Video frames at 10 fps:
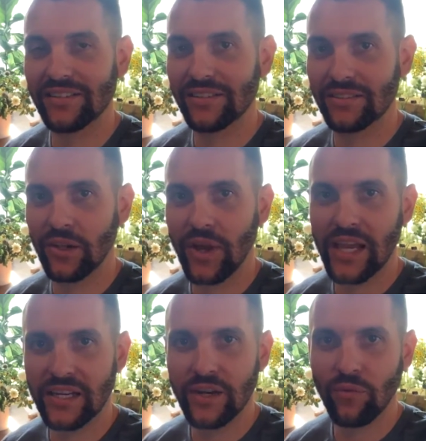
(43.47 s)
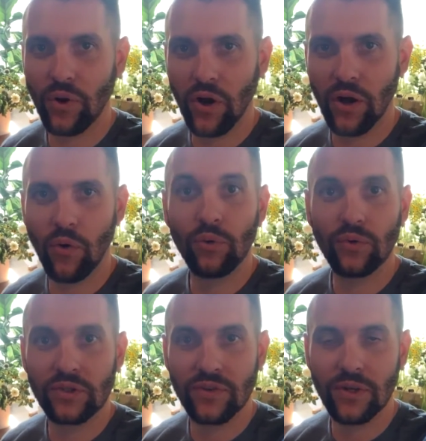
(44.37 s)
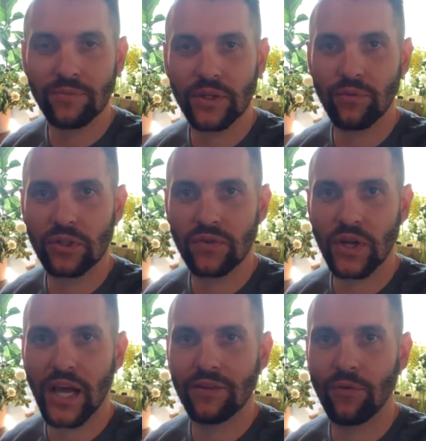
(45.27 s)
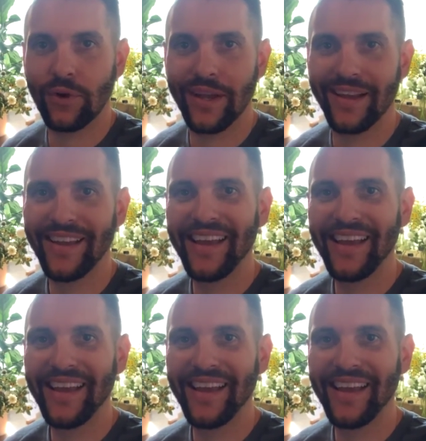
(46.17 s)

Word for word: It's located in uh, Old Roseville, in Roseville, California.